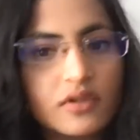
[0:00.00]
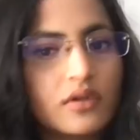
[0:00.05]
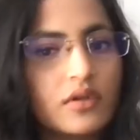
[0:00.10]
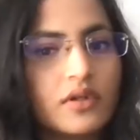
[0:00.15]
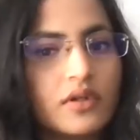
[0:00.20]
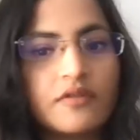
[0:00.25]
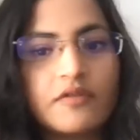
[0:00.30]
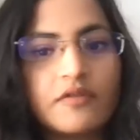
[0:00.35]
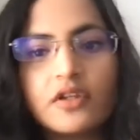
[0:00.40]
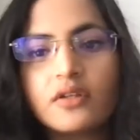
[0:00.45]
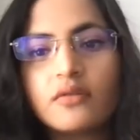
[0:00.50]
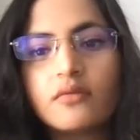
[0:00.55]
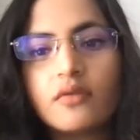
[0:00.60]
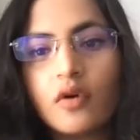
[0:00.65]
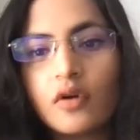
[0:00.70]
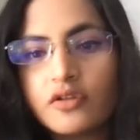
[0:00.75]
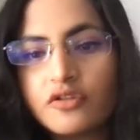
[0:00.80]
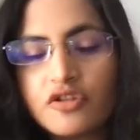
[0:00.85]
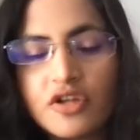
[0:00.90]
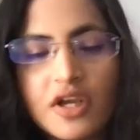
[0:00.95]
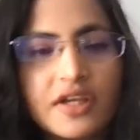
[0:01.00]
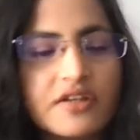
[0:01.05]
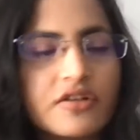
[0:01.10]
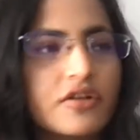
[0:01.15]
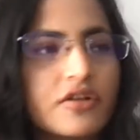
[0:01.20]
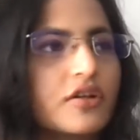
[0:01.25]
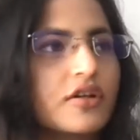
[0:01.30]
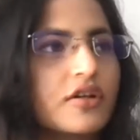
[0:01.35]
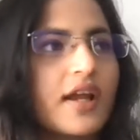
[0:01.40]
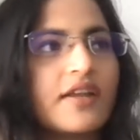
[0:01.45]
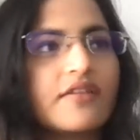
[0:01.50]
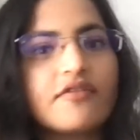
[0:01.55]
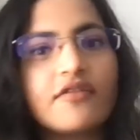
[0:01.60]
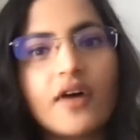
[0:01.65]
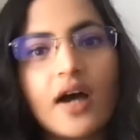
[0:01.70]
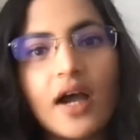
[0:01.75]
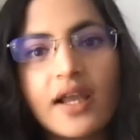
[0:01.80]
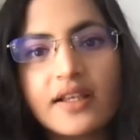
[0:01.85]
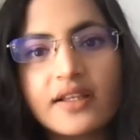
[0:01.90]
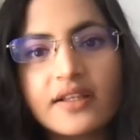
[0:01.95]
even on gender and
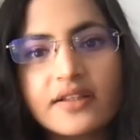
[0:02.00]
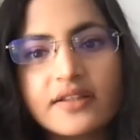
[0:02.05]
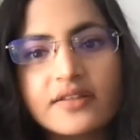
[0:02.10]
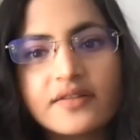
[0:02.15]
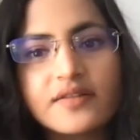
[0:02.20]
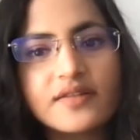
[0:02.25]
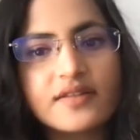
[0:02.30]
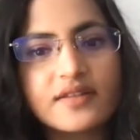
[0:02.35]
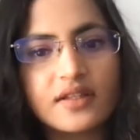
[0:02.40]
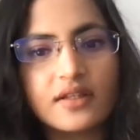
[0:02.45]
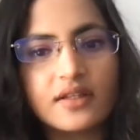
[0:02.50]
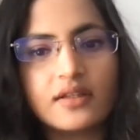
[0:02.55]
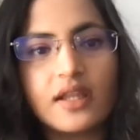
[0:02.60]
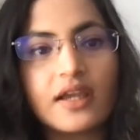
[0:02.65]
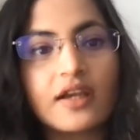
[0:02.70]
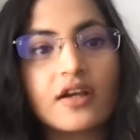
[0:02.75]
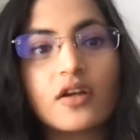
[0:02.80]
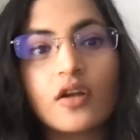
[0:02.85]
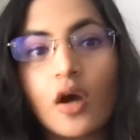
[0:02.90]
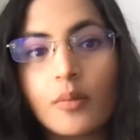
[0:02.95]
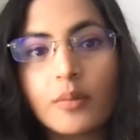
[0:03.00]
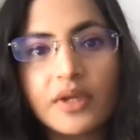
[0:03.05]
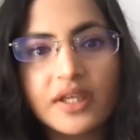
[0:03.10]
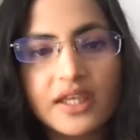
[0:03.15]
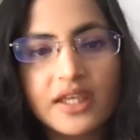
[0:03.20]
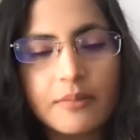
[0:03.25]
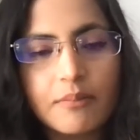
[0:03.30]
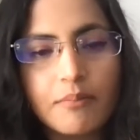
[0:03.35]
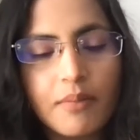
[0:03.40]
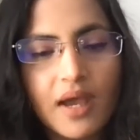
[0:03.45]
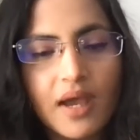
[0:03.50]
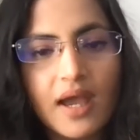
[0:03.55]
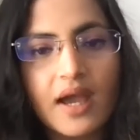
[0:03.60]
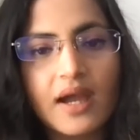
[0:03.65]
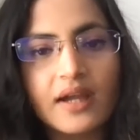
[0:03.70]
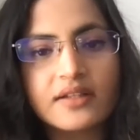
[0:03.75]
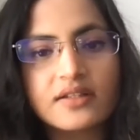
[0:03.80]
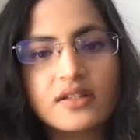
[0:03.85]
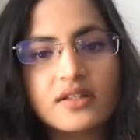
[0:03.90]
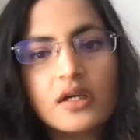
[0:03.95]
violence and economic
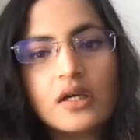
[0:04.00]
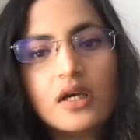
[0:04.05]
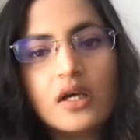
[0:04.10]
impact.